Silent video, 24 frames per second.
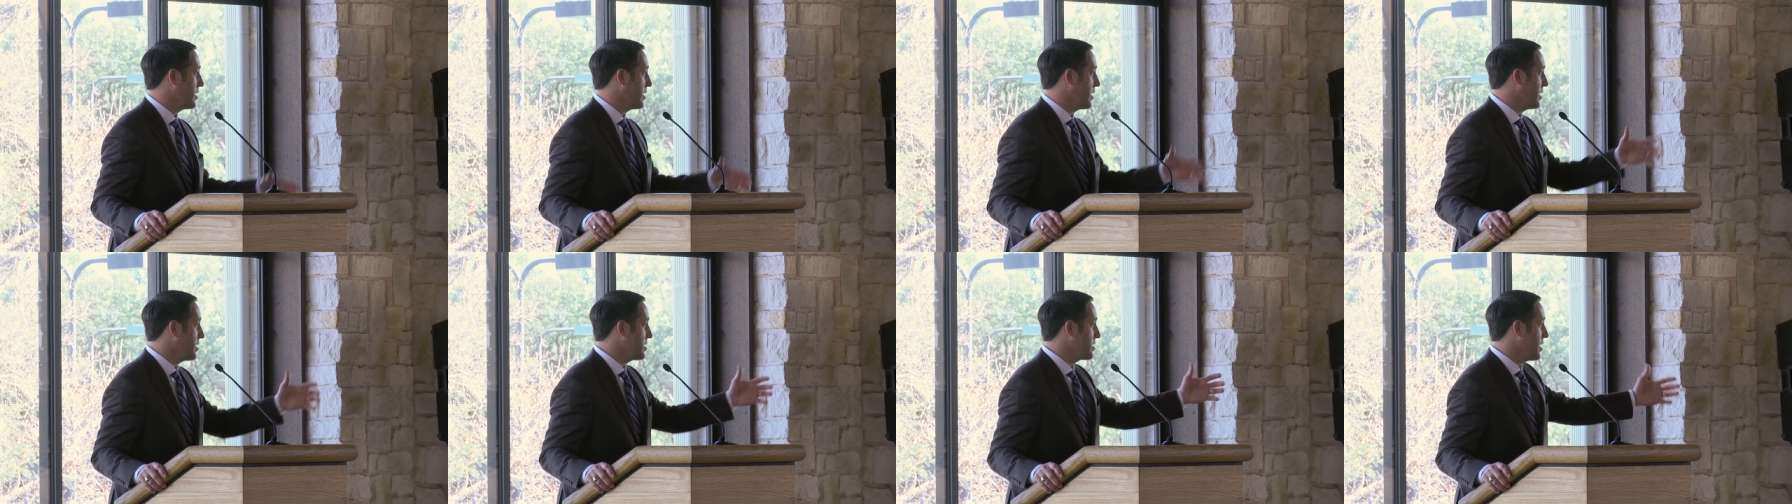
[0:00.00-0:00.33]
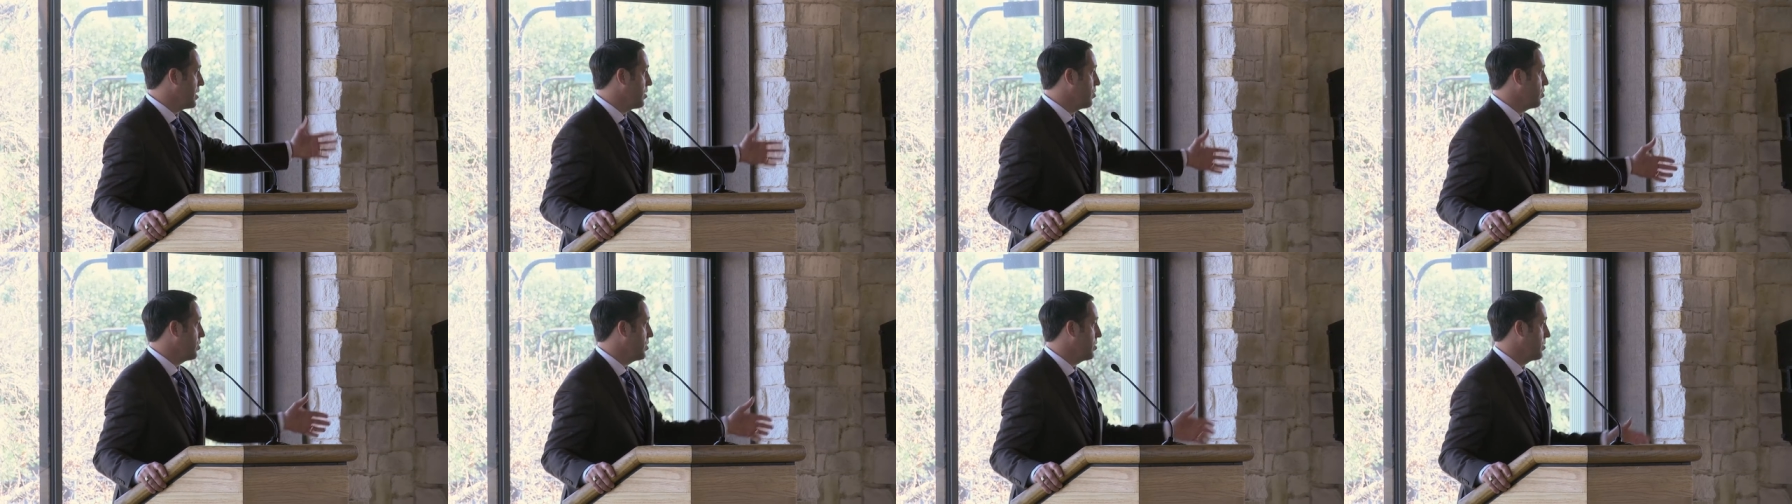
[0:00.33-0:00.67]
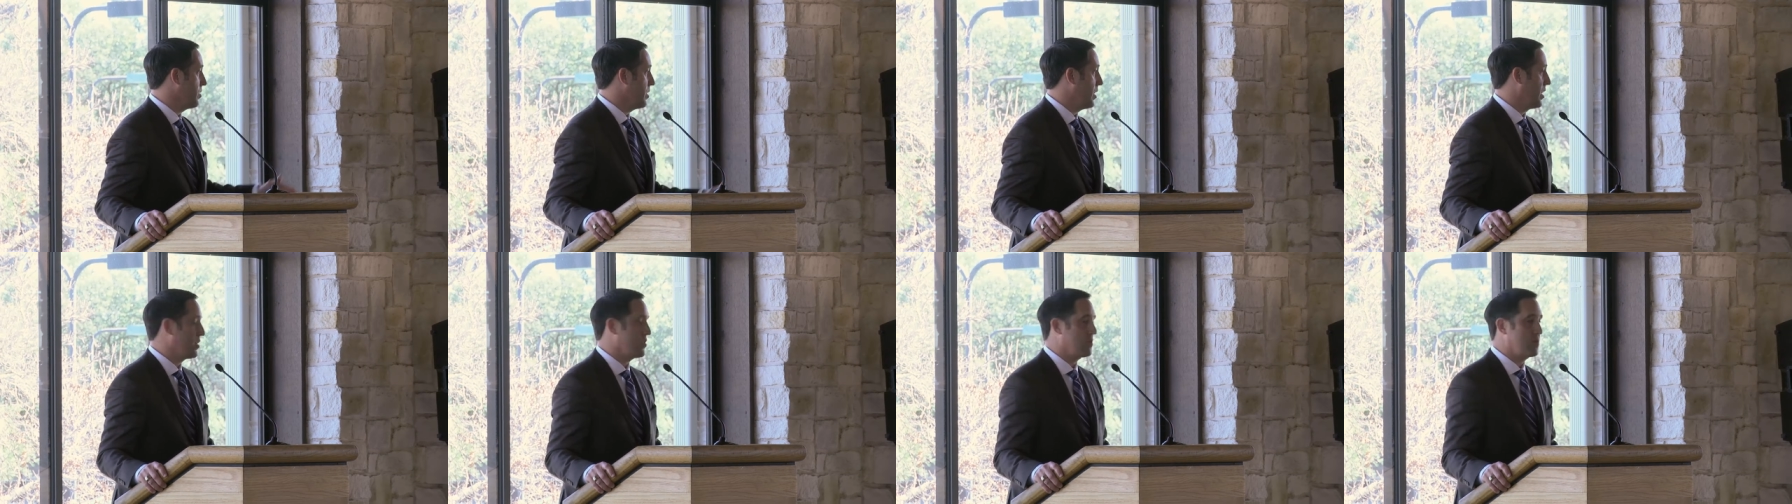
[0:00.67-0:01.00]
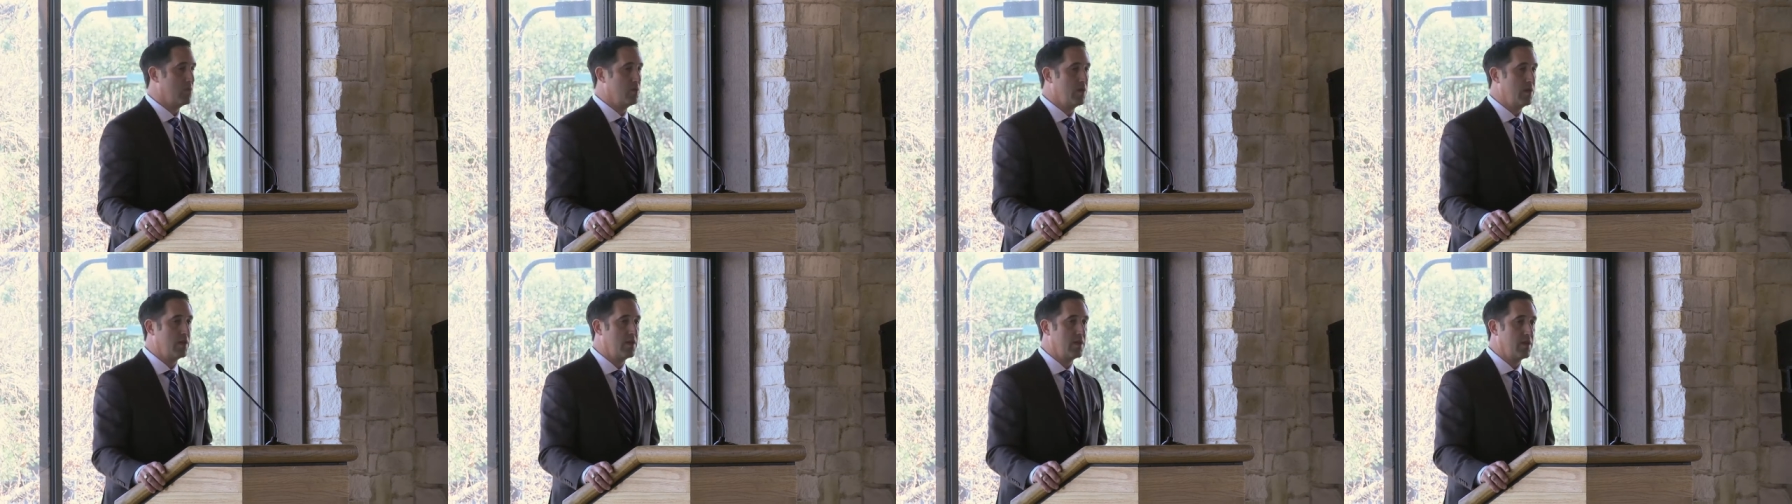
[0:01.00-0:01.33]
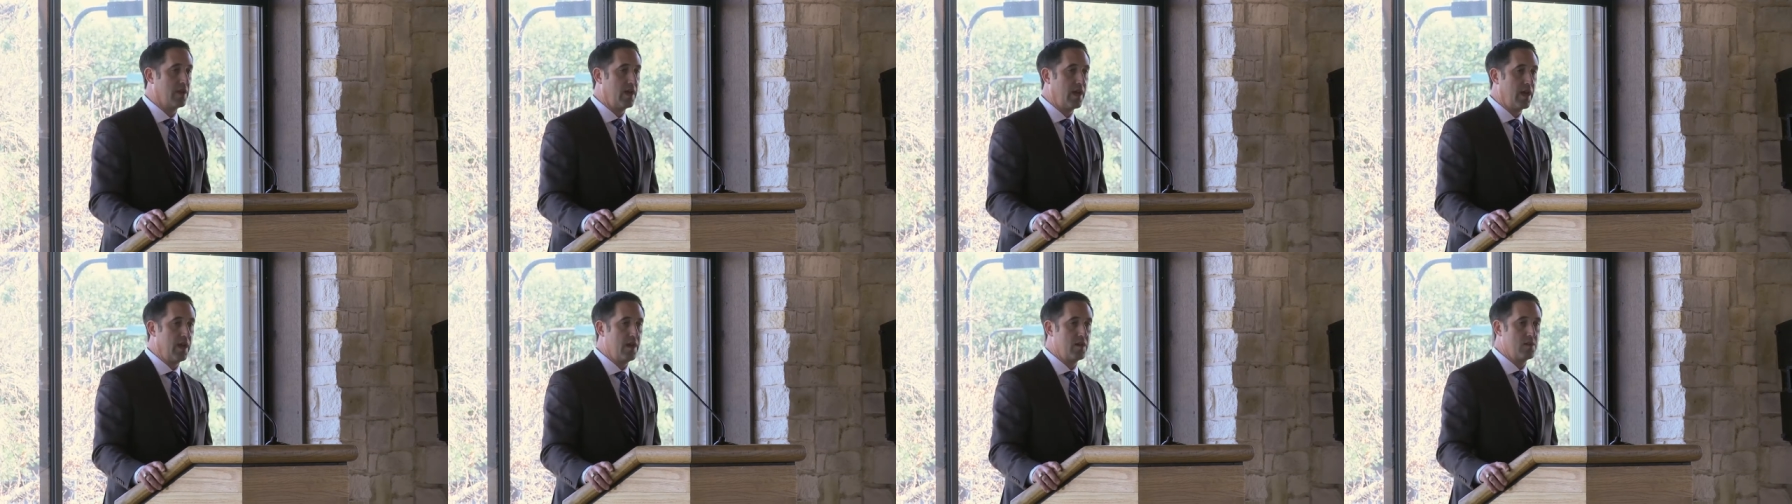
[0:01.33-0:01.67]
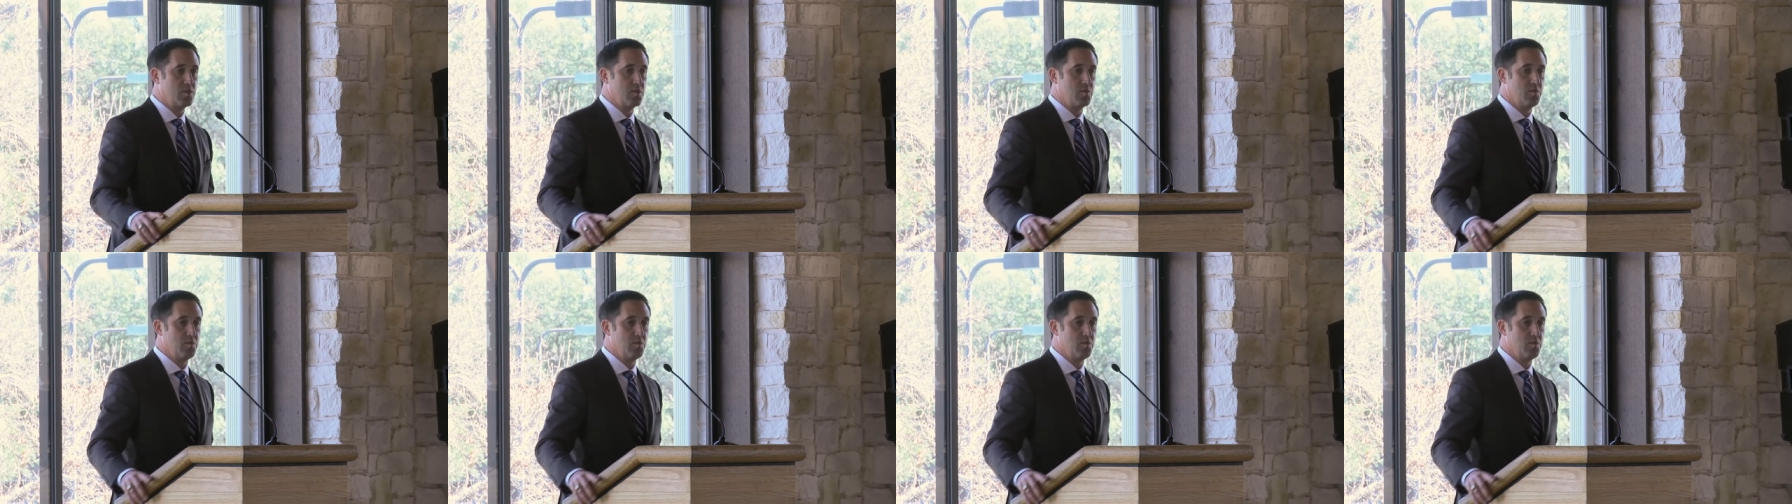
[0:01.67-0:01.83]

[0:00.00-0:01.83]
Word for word: and as I will next week in House